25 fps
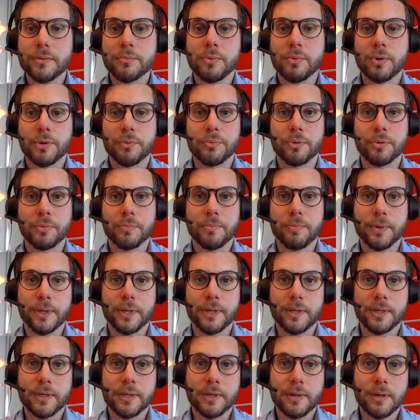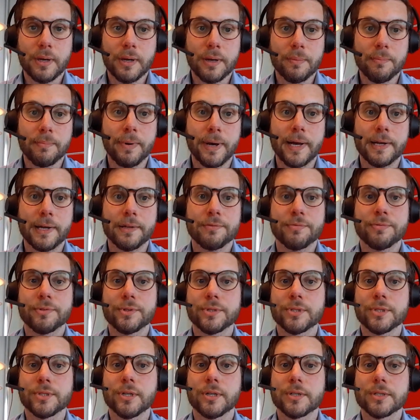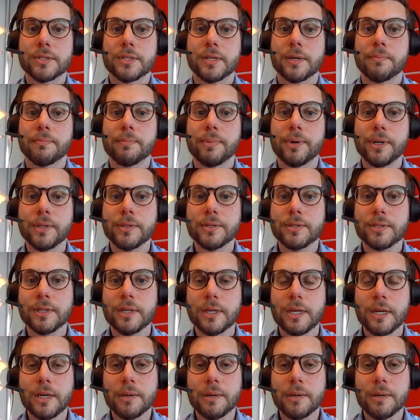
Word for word: what would be bad for stocks and bonds.